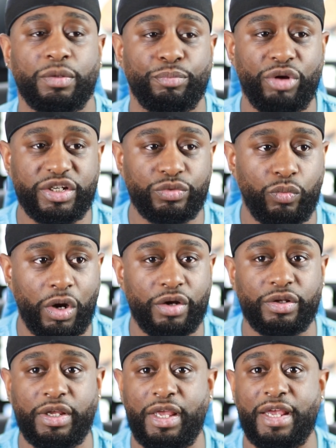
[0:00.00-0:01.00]
The brush
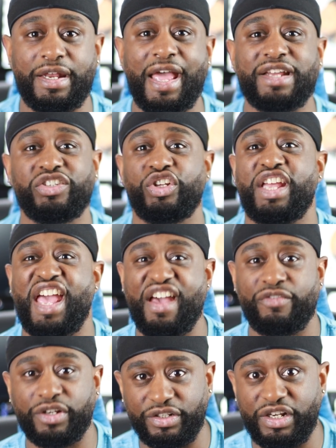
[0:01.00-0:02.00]
work and actually
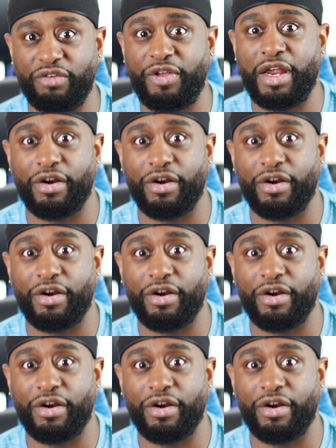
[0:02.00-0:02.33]
having enough